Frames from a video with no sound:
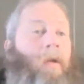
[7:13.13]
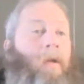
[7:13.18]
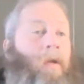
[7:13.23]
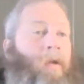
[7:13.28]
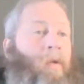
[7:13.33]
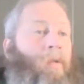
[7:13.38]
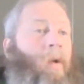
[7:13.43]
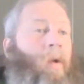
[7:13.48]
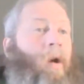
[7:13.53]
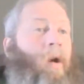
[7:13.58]

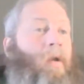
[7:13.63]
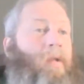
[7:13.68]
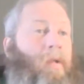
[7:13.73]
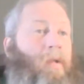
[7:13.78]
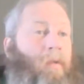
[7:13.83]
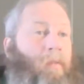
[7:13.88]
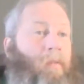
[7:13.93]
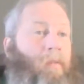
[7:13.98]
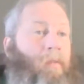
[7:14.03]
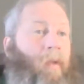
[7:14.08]
You watch
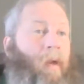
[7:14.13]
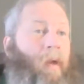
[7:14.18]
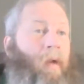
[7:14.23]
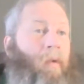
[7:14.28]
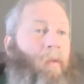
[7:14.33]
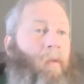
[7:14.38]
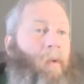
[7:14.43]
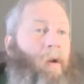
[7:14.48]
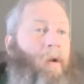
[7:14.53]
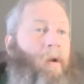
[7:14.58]
something you're allowed
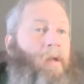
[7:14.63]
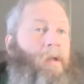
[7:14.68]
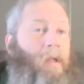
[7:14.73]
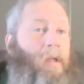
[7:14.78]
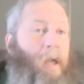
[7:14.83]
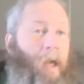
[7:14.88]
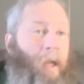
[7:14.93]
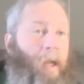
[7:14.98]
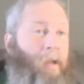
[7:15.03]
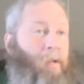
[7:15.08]
to watch,
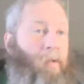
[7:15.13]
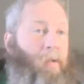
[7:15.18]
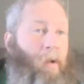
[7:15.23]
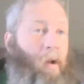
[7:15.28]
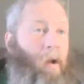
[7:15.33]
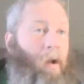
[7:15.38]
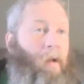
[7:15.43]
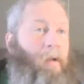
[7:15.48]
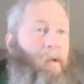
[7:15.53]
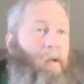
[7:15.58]
and do
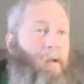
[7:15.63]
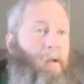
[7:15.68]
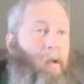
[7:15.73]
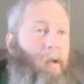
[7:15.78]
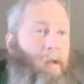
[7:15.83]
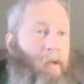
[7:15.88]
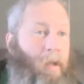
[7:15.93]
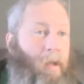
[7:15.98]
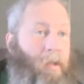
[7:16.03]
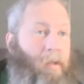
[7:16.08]
not
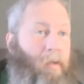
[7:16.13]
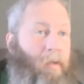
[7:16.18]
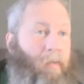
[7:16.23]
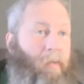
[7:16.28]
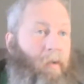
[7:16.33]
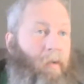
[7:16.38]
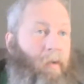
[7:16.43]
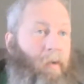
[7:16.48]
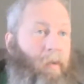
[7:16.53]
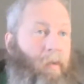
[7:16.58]
adjust the
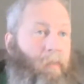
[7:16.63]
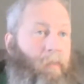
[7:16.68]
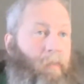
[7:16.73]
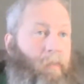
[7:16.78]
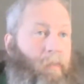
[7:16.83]
volume.